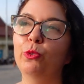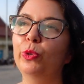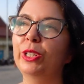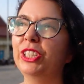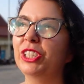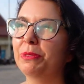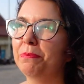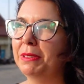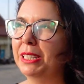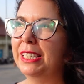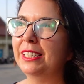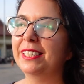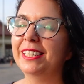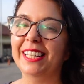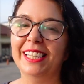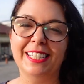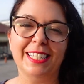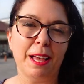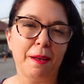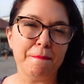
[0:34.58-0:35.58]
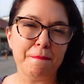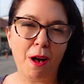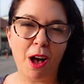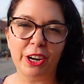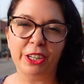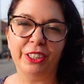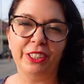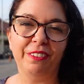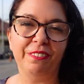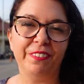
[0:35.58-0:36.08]
which means it's a
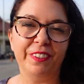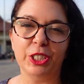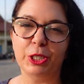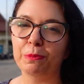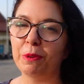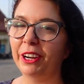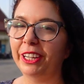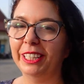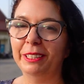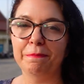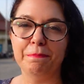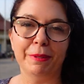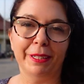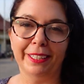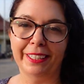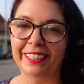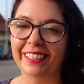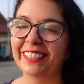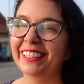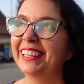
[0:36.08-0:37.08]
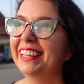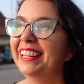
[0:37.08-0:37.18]
modern fish market big.